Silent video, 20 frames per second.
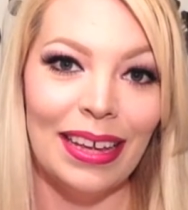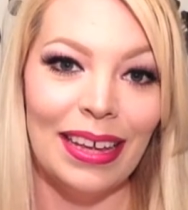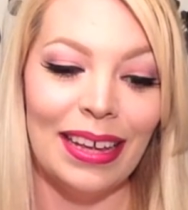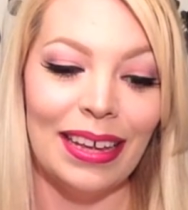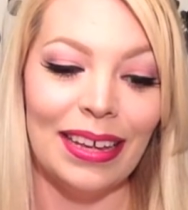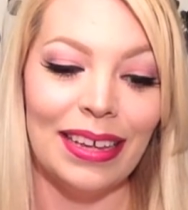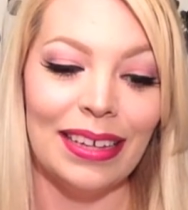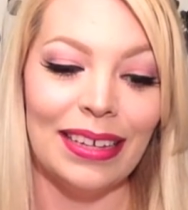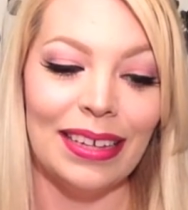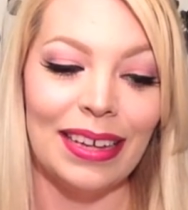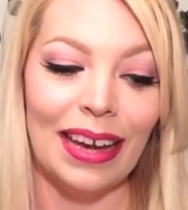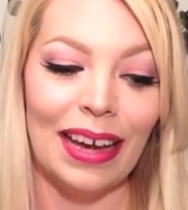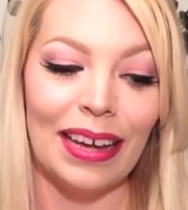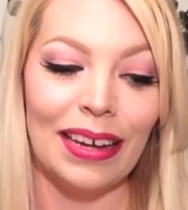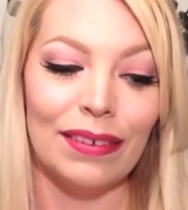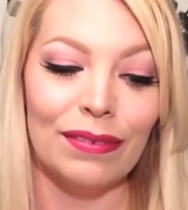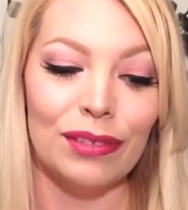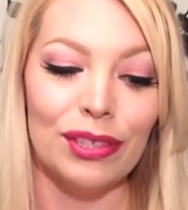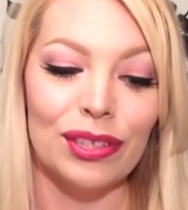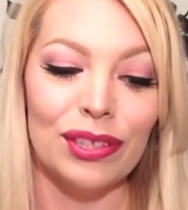It kind
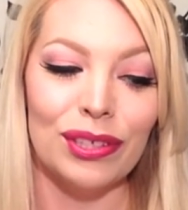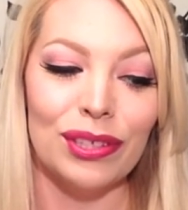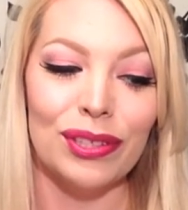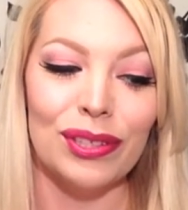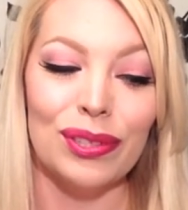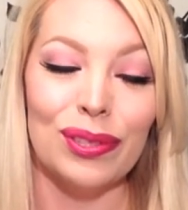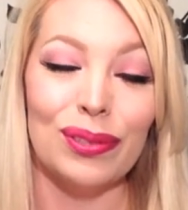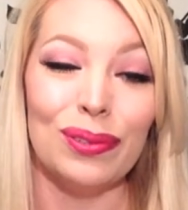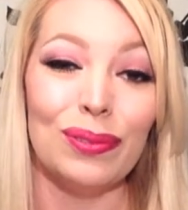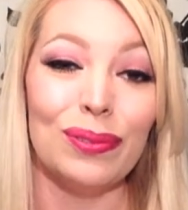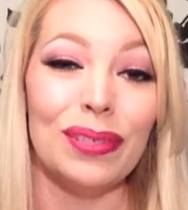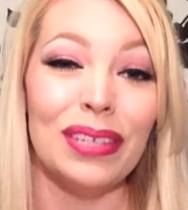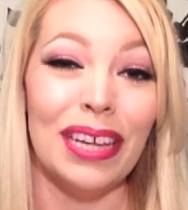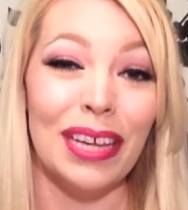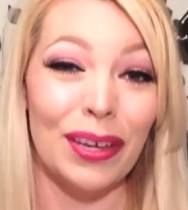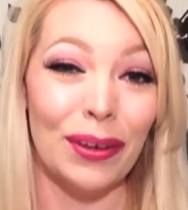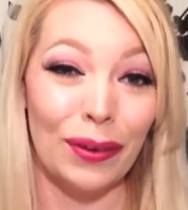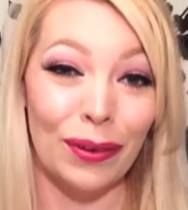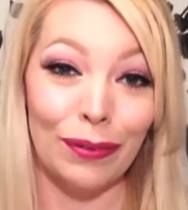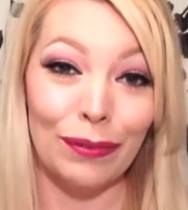of starts to
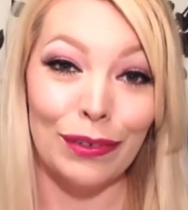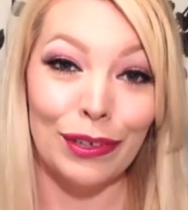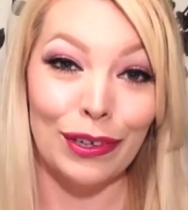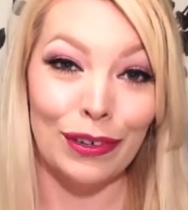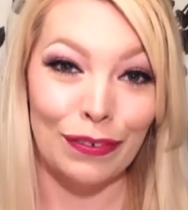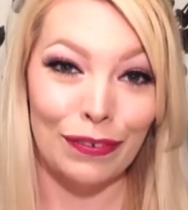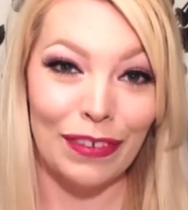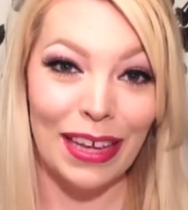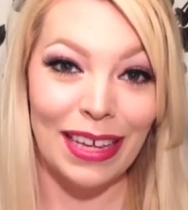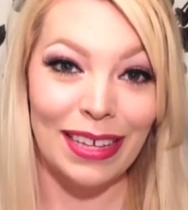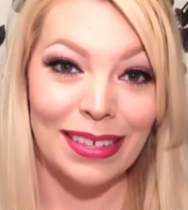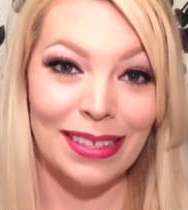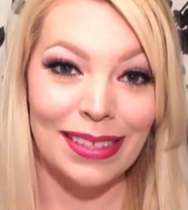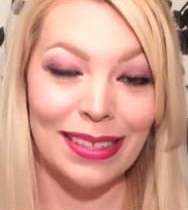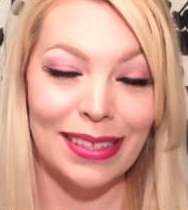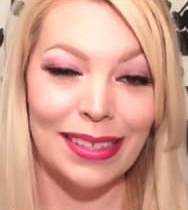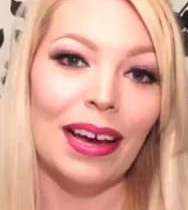take over your face.